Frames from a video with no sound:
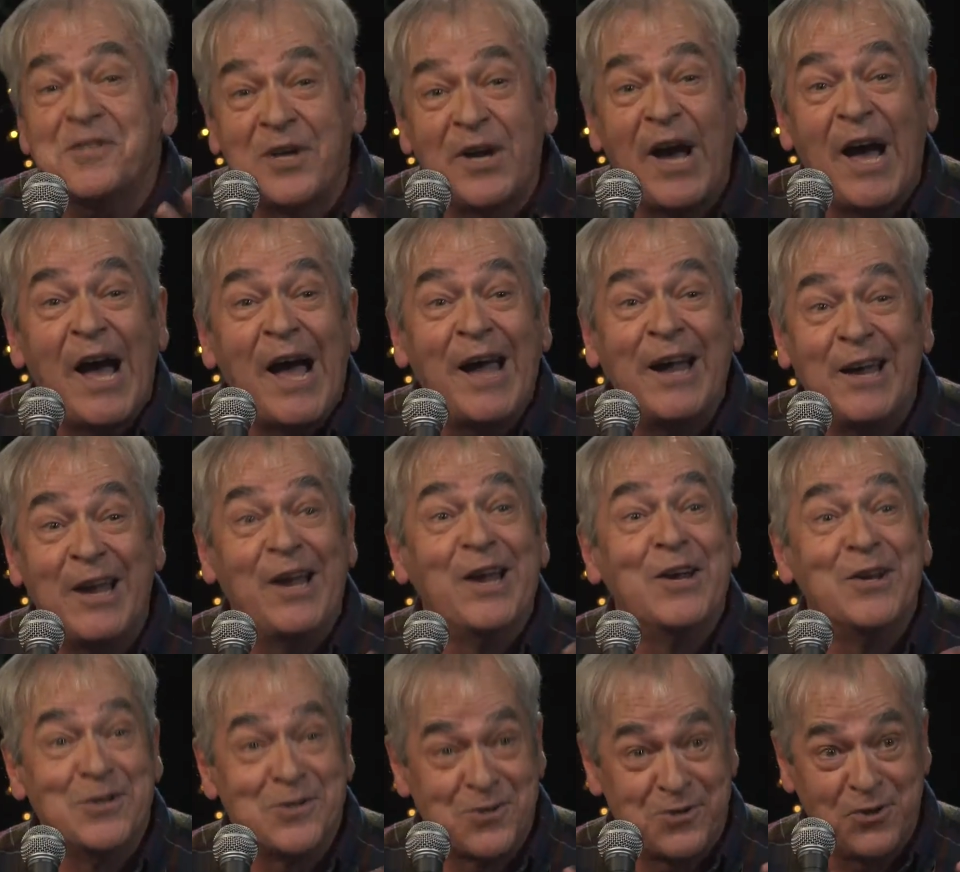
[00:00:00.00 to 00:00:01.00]
guy
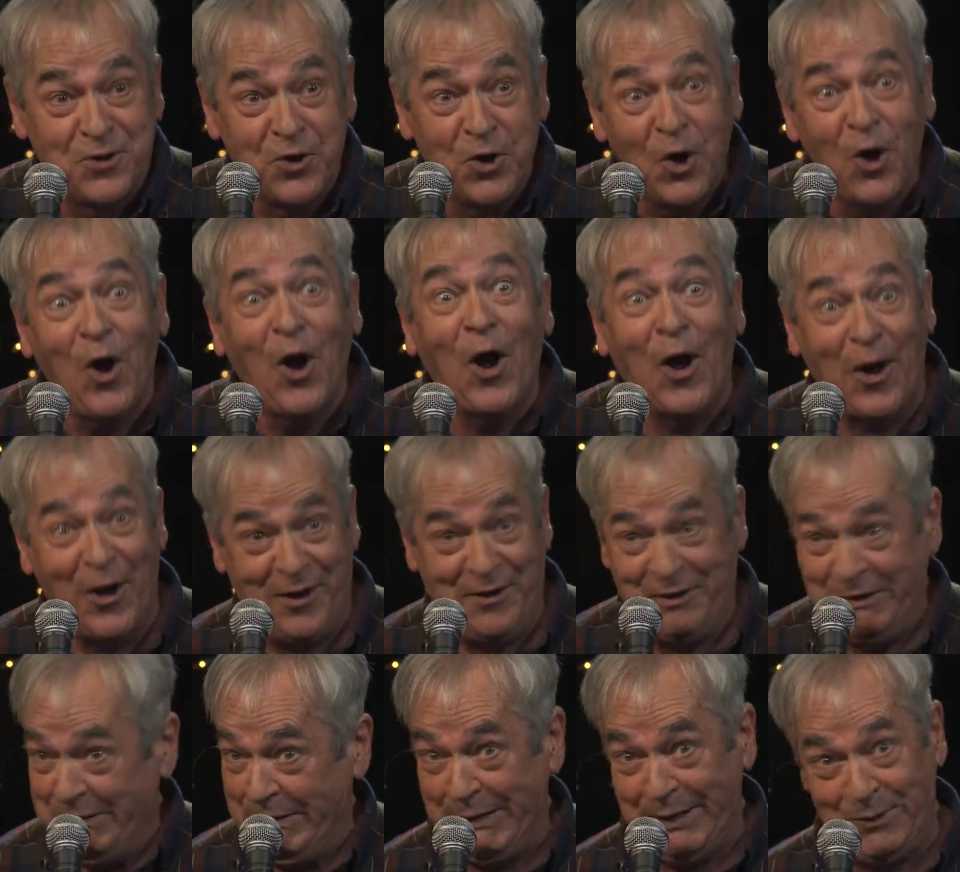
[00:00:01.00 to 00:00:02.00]
is good.
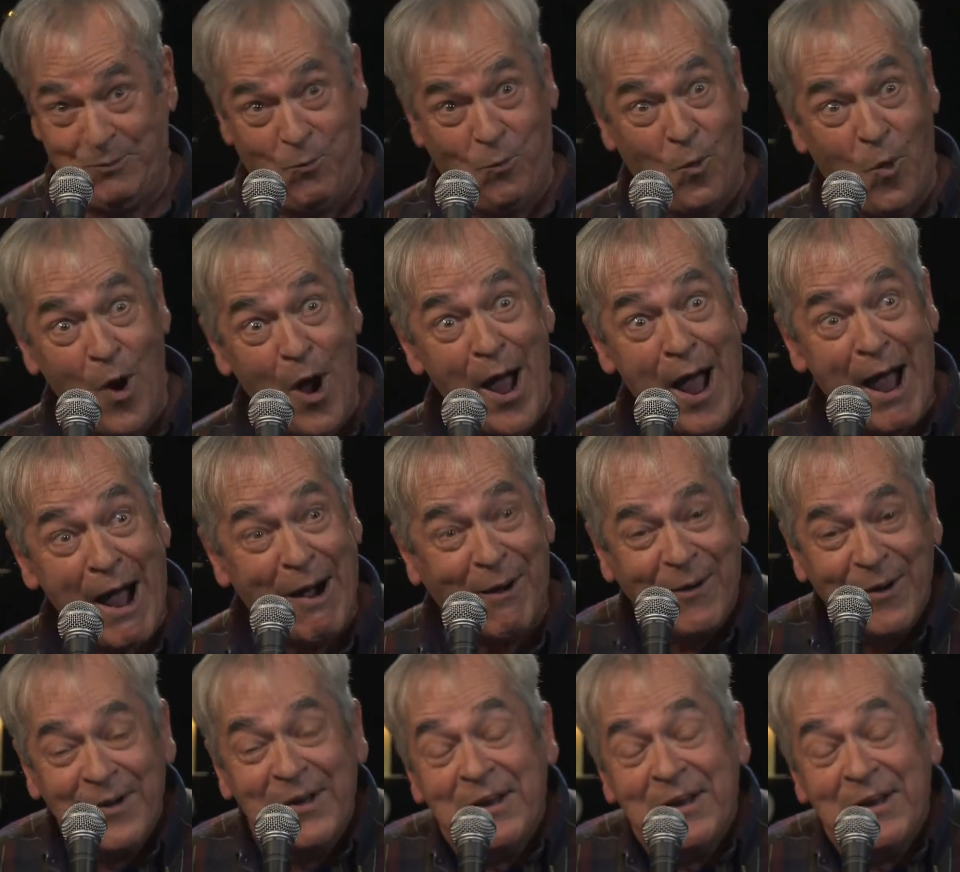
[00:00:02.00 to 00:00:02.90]
It's like, wow.